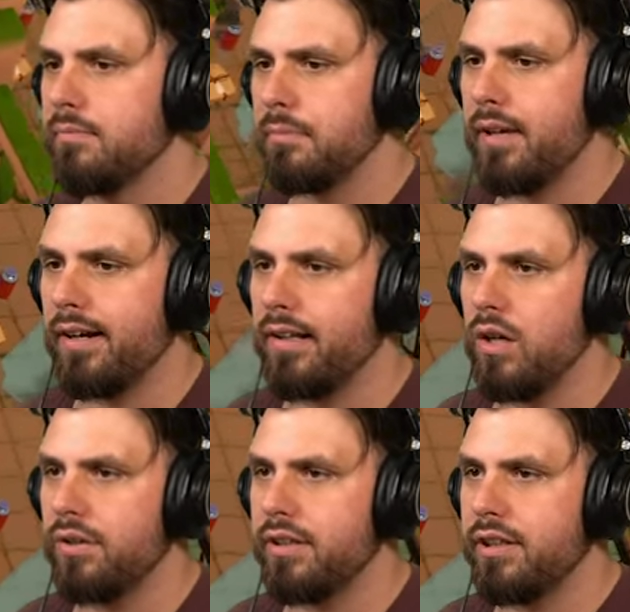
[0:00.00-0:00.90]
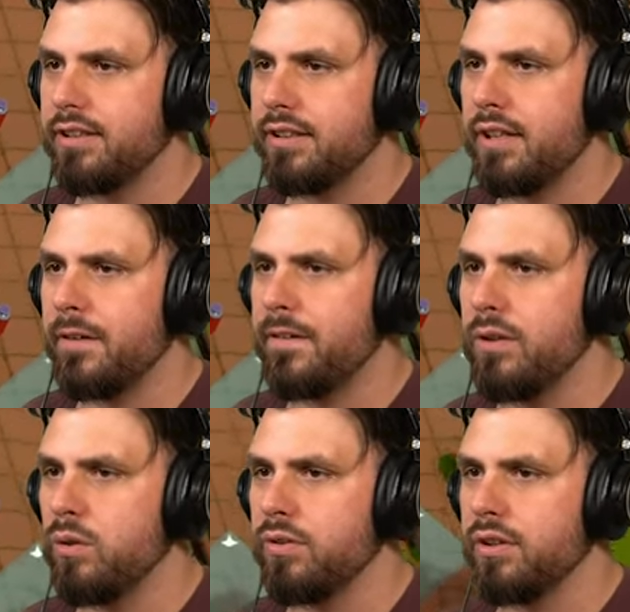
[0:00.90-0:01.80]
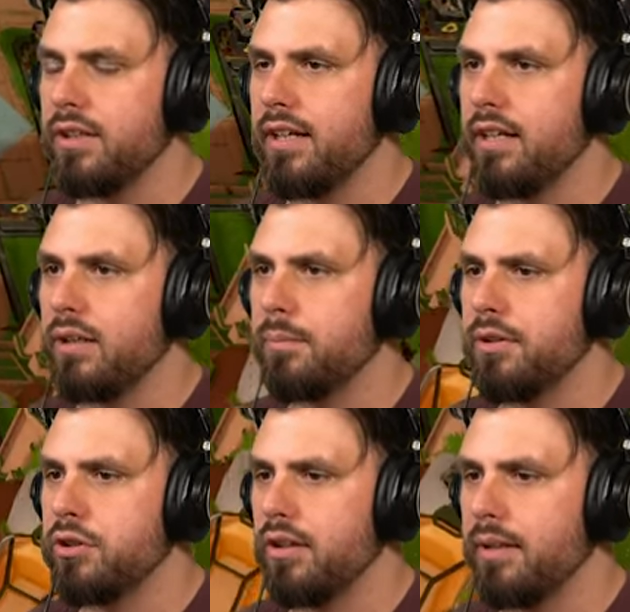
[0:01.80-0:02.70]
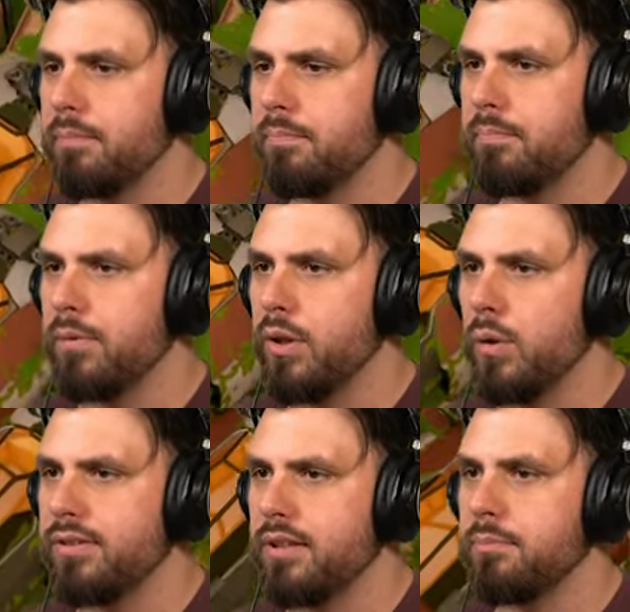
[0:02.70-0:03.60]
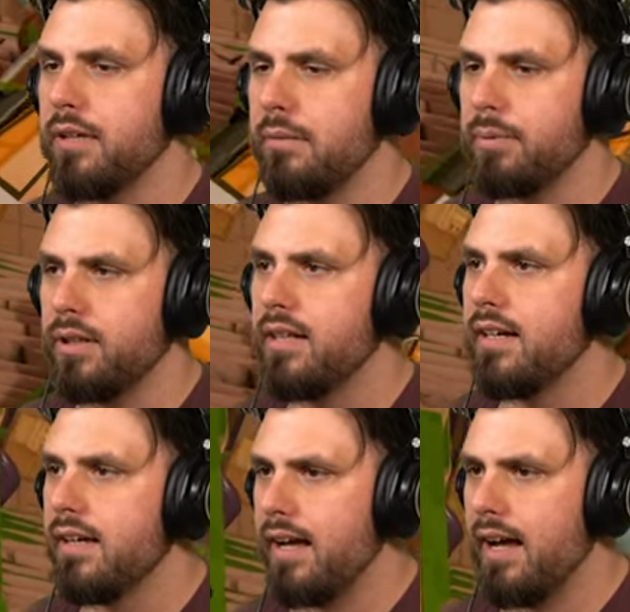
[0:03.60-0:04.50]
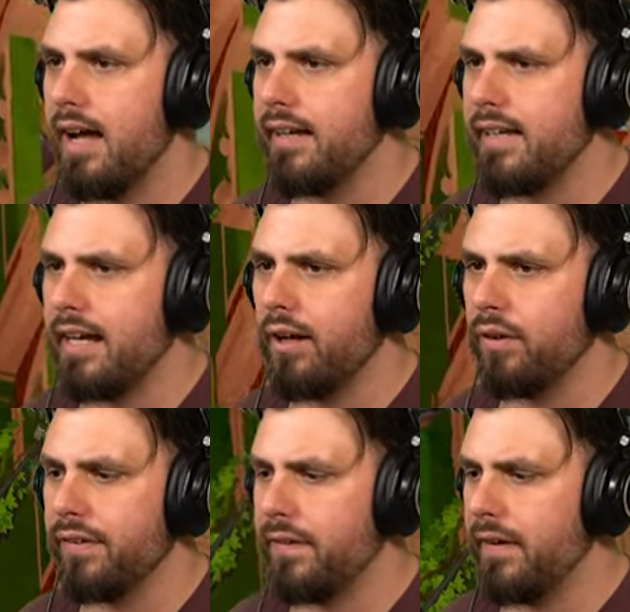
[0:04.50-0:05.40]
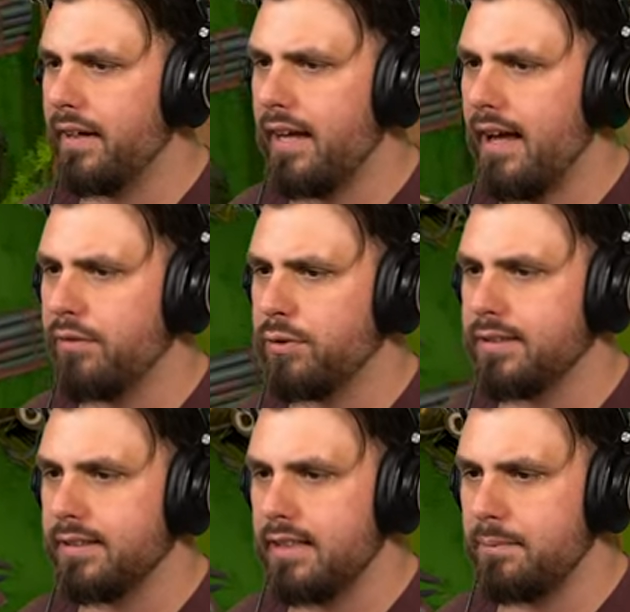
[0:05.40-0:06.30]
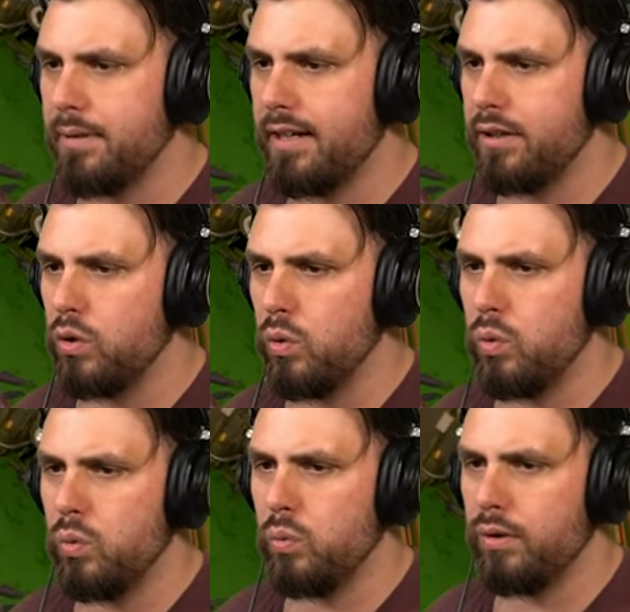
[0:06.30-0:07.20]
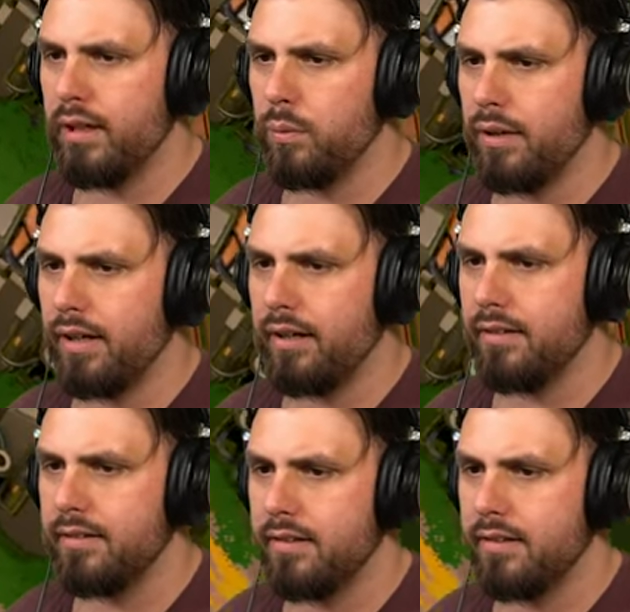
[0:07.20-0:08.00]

not alone. There's another thing over there, a bunch of like notes and paper. Again, I don't think I have to sleep, and I do like wanna.